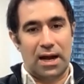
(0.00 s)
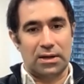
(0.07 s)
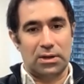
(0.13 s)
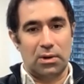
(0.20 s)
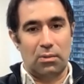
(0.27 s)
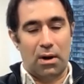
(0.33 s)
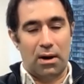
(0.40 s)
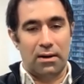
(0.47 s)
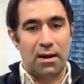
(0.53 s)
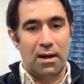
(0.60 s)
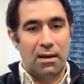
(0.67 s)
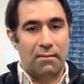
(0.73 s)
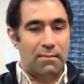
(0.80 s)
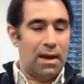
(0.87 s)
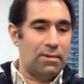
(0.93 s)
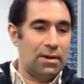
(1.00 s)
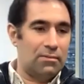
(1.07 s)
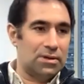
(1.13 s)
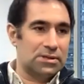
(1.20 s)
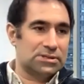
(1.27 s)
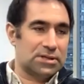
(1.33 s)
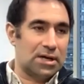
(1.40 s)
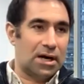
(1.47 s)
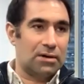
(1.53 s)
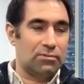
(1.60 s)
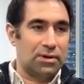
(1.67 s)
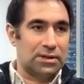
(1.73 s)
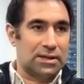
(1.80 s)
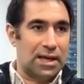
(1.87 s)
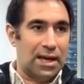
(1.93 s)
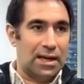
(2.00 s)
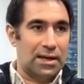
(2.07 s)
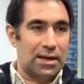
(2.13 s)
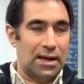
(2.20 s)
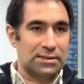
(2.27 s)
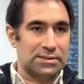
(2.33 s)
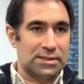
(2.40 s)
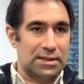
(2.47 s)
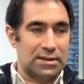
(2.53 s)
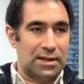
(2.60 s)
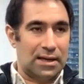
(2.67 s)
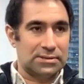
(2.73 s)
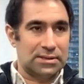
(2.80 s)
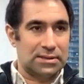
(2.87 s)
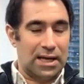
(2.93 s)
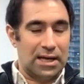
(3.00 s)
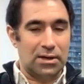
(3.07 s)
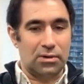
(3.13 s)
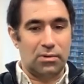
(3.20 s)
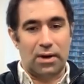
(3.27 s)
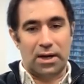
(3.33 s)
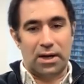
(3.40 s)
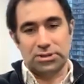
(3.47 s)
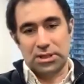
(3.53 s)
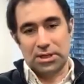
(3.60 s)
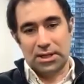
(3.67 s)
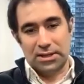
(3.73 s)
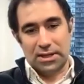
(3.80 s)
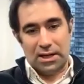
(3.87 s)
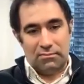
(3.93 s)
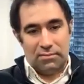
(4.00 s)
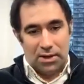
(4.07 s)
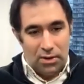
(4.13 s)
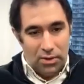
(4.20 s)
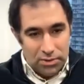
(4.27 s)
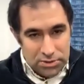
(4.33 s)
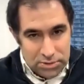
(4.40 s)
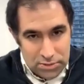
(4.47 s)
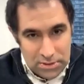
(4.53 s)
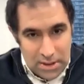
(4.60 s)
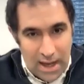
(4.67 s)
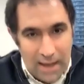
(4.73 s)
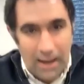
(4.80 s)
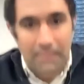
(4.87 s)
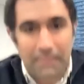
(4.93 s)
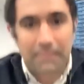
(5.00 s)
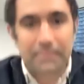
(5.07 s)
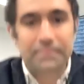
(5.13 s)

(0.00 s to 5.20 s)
that you want. Maybe we start with Katie as a data question, and then we go to Dana.